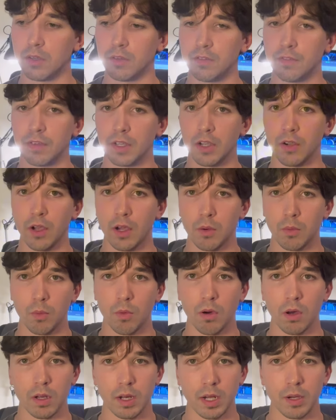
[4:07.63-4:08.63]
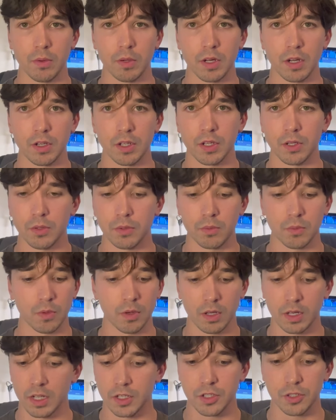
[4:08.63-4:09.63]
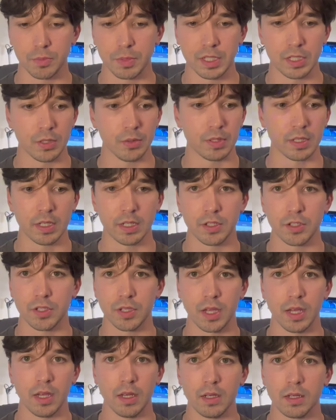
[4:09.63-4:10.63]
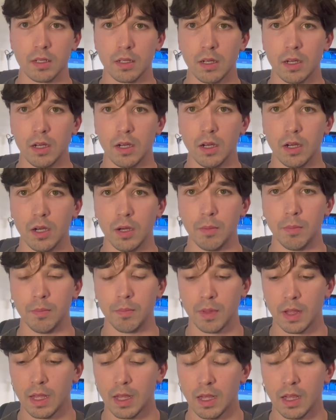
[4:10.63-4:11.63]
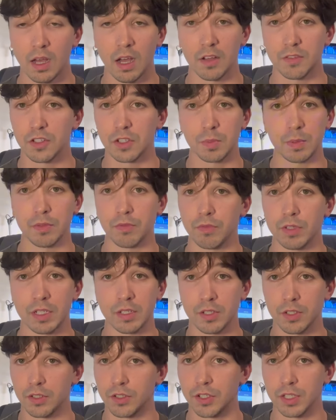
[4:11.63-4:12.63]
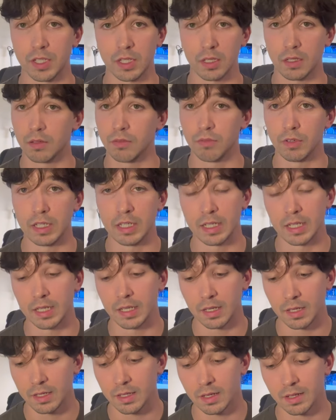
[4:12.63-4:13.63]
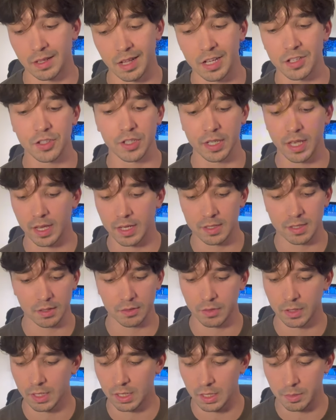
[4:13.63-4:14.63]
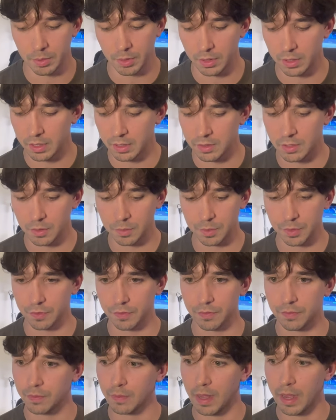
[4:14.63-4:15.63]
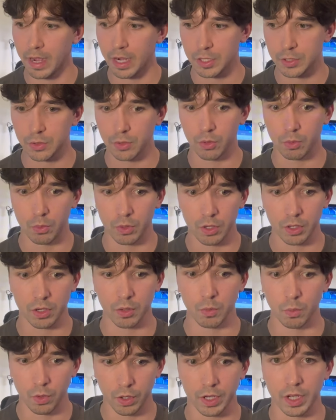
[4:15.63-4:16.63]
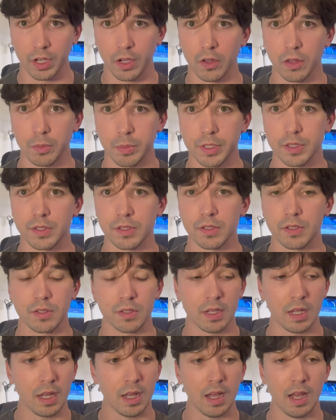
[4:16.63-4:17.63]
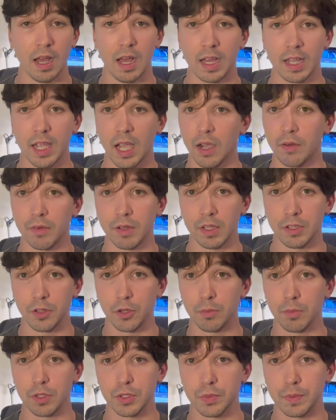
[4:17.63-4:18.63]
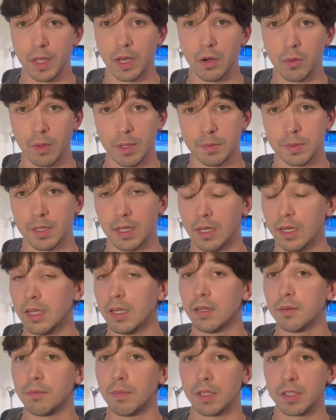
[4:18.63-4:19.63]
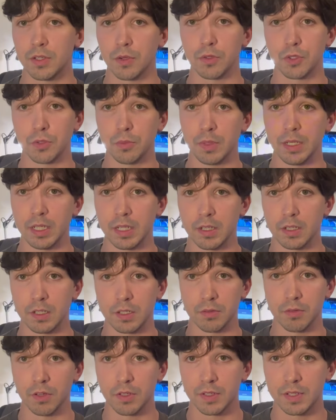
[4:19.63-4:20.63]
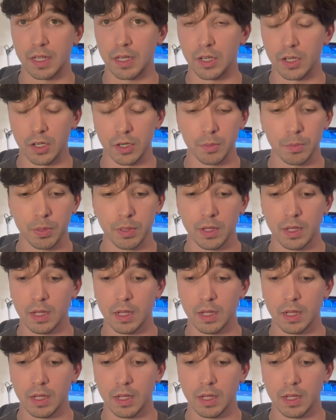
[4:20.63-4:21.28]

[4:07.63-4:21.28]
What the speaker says: figure out what I want to do, what I should be doing each day. I've just been researching, reading, and educating, really. But in terms of actual work and working on the business, I can't really do much without a website. My social medias are all set up,